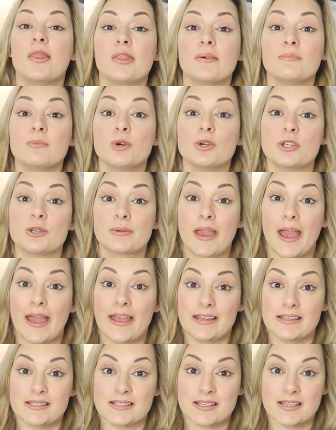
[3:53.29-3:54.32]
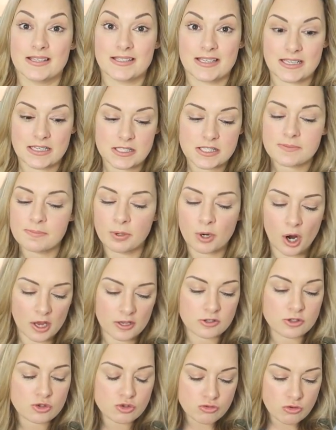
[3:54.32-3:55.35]
the more you get entered into
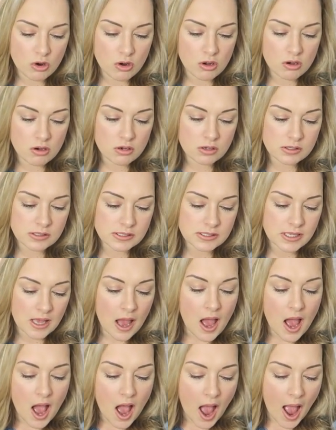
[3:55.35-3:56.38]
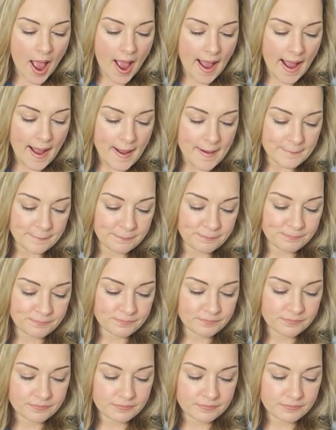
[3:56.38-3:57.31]
prize draws um,